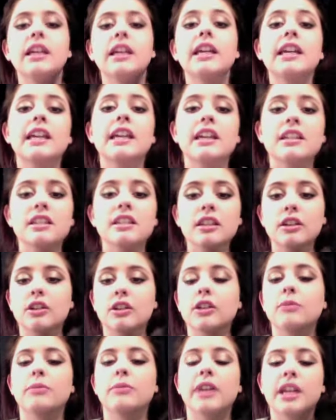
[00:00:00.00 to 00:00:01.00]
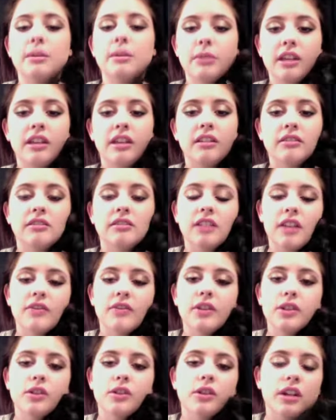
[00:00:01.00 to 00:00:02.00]
He's the good baby. I've
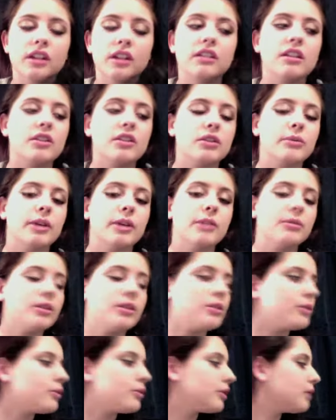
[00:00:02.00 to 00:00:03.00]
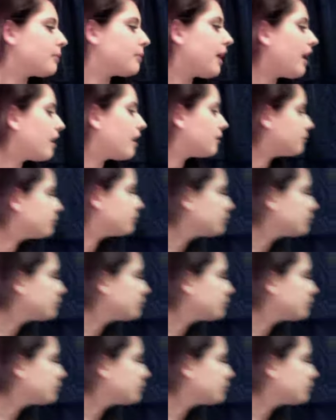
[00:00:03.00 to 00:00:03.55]
also got another baby who's really bad.